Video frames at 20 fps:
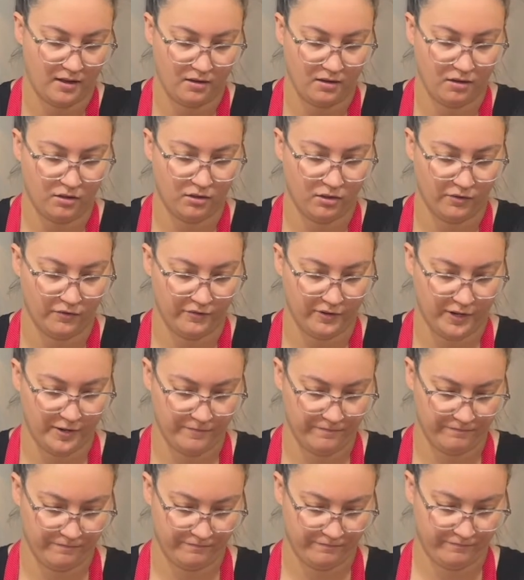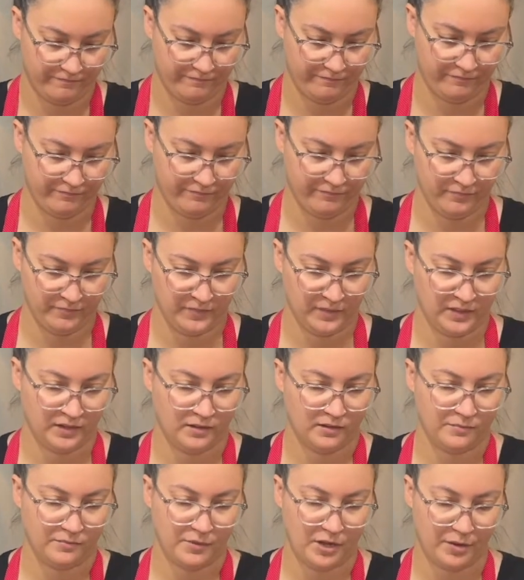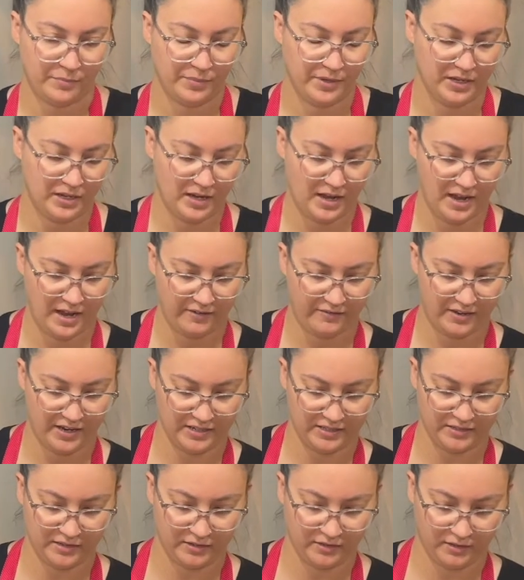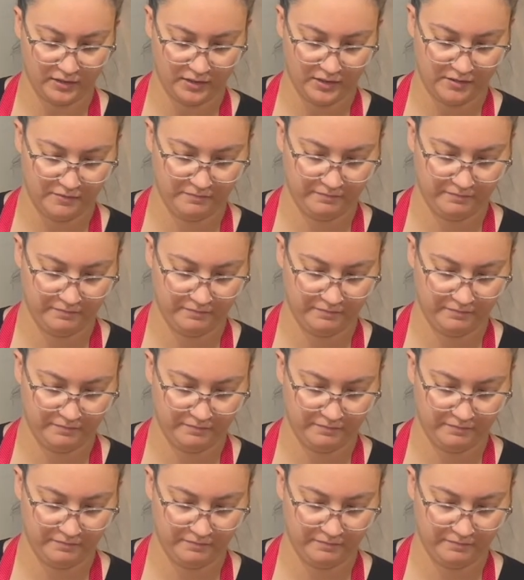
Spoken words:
all over a bit haphazardly.